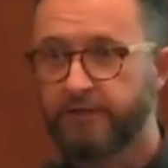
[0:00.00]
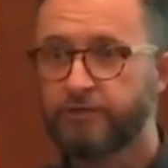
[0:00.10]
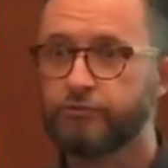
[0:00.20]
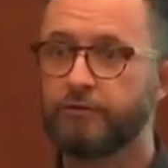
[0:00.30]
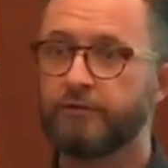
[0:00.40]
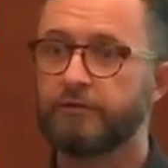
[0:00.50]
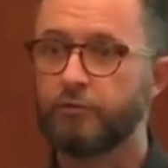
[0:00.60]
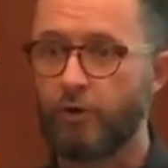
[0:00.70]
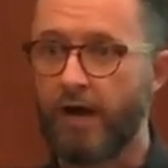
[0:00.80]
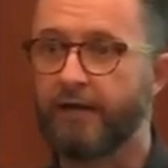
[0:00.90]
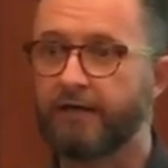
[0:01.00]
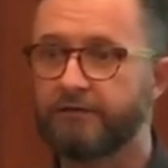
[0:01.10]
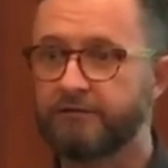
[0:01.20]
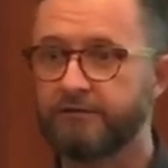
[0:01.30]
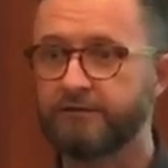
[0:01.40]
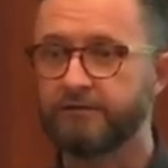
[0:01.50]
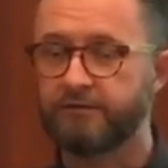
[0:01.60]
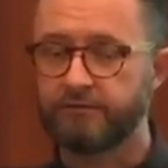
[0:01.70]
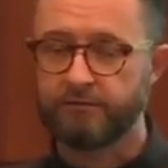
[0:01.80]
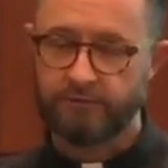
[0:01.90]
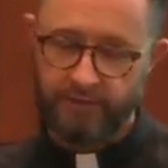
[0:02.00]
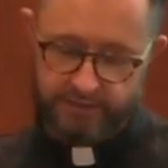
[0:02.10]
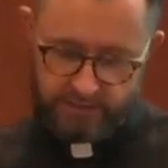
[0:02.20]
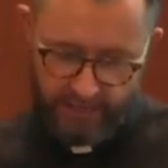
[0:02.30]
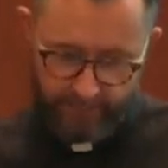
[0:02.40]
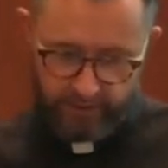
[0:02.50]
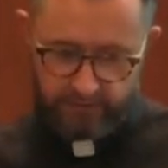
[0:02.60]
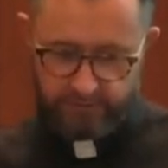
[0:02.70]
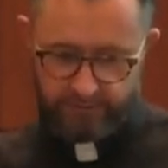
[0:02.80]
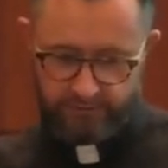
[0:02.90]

sort of the Quranic uh, or Islamic you know,